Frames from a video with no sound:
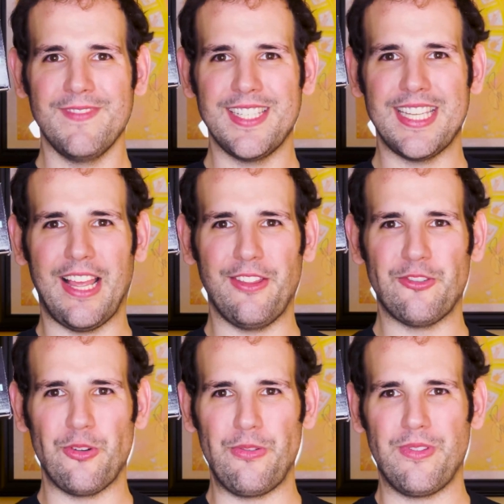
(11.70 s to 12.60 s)
Tell the
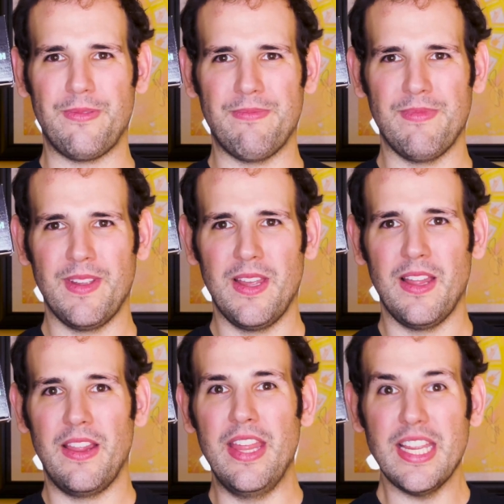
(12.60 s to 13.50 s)
Truth.
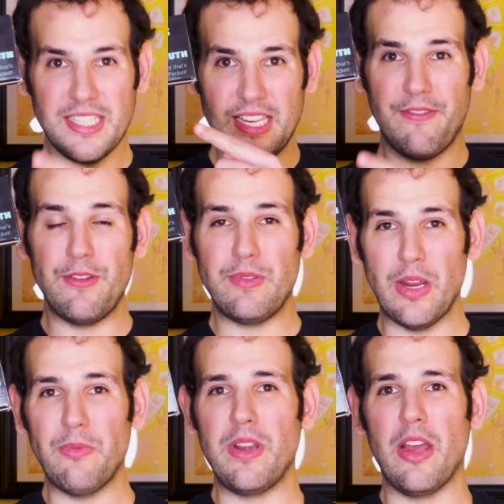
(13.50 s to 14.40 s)
This, if you
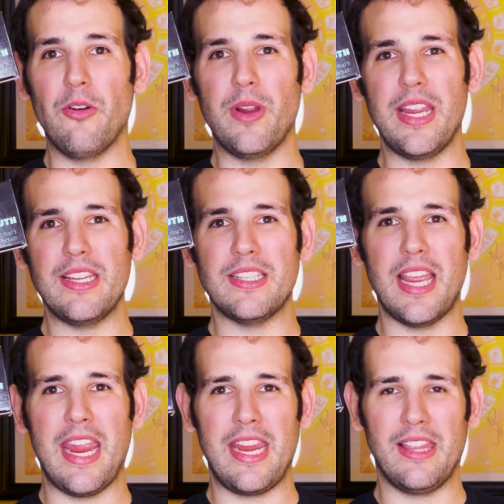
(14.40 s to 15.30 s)
don't know, is
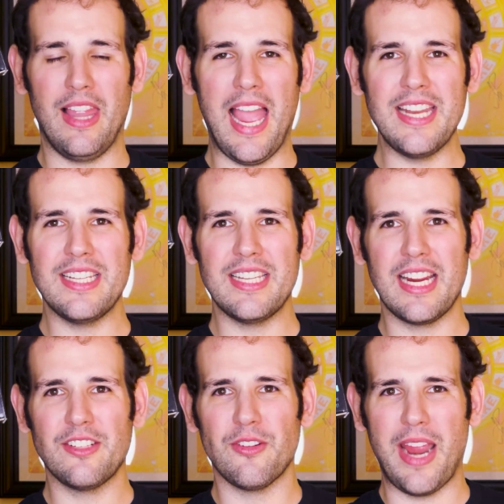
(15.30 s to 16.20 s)
a lie
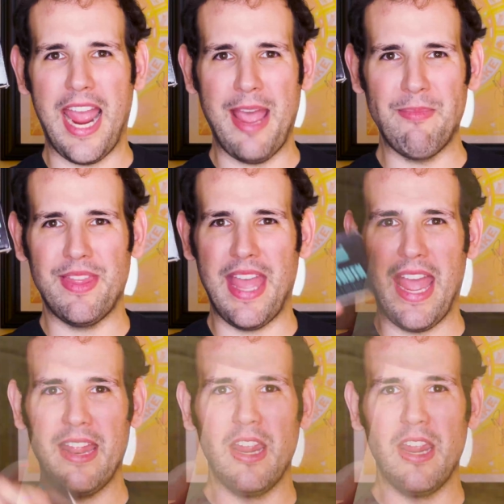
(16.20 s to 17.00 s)
detector app that,